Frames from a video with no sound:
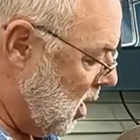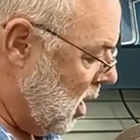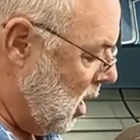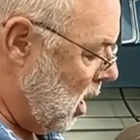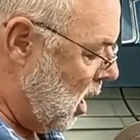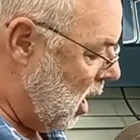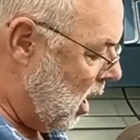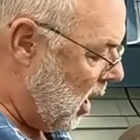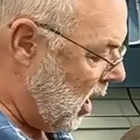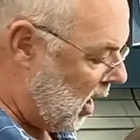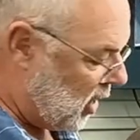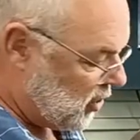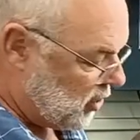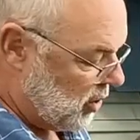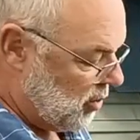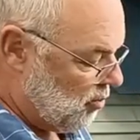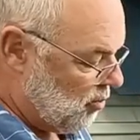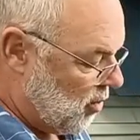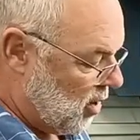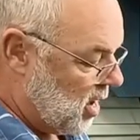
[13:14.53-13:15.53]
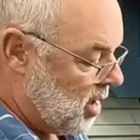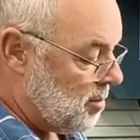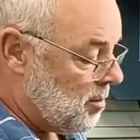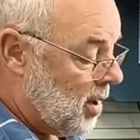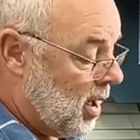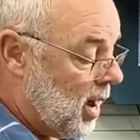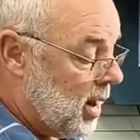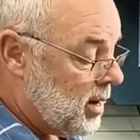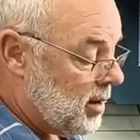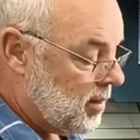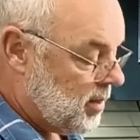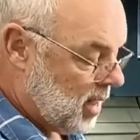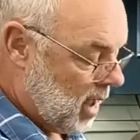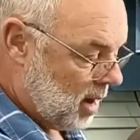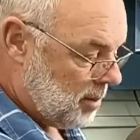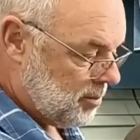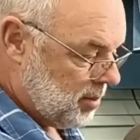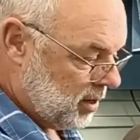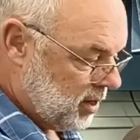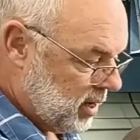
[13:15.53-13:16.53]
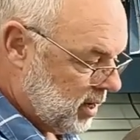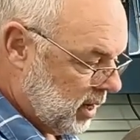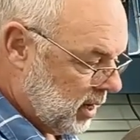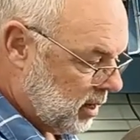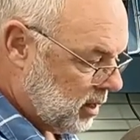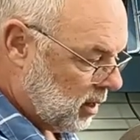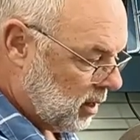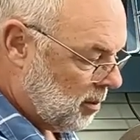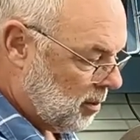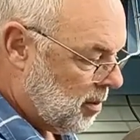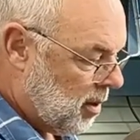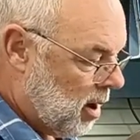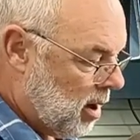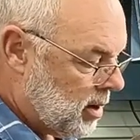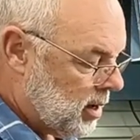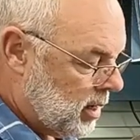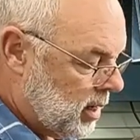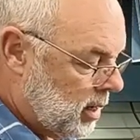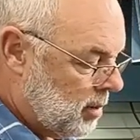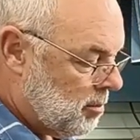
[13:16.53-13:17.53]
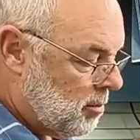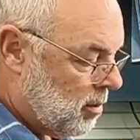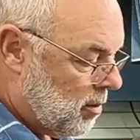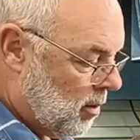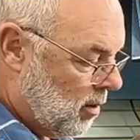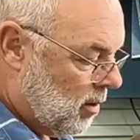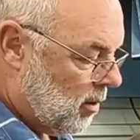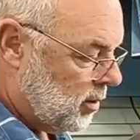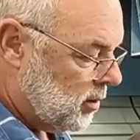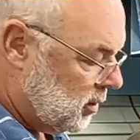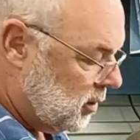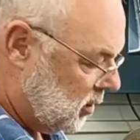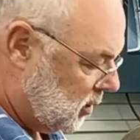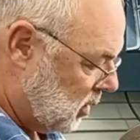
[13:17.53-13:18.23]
I actually remade that particular component in bronze.